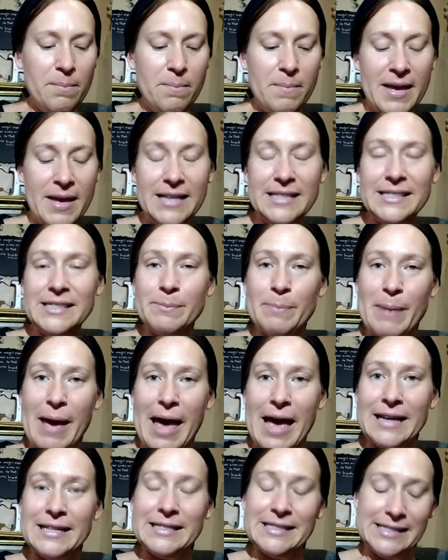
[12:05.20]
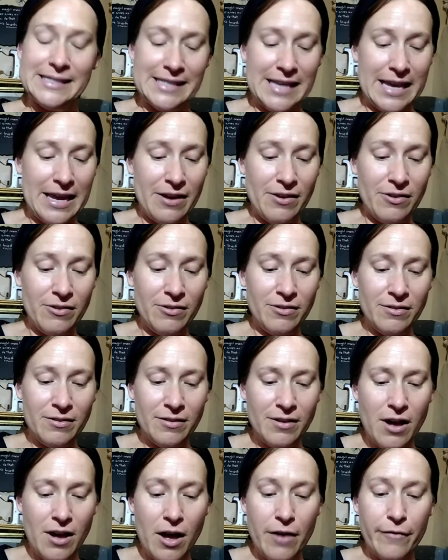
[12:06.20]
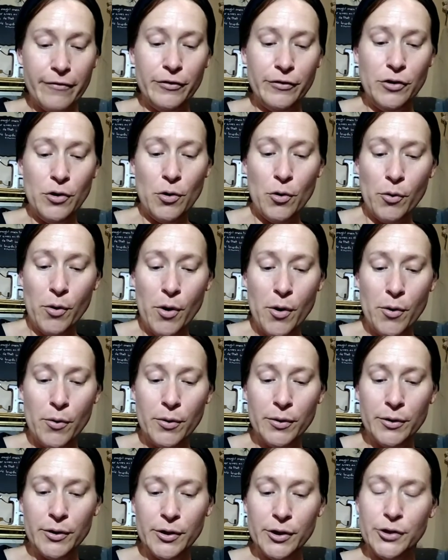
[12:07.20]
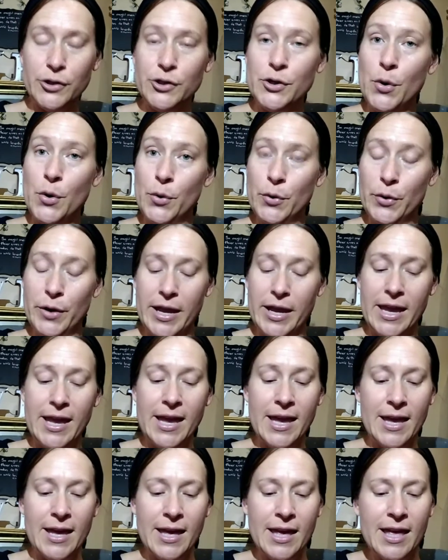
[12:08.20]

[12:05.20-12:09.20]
mixed bag sale of Noro Katori